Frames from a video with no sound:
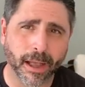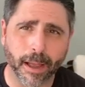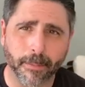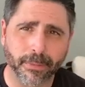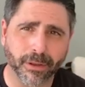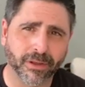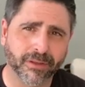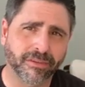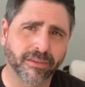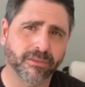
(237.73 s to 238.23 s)

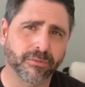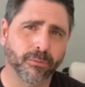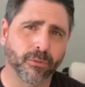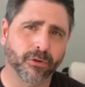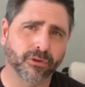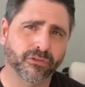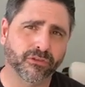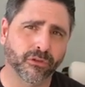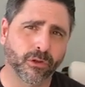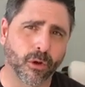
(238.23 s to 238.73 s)
because it's
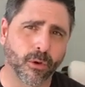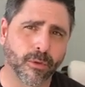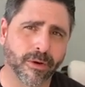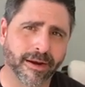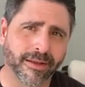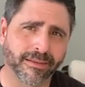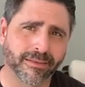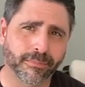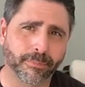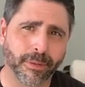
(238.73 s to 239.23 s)
more slower
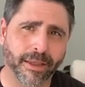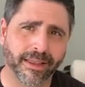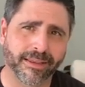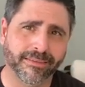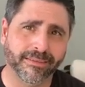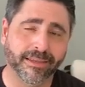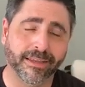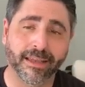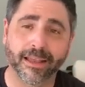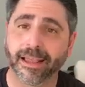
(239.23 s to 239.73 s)
and spacey.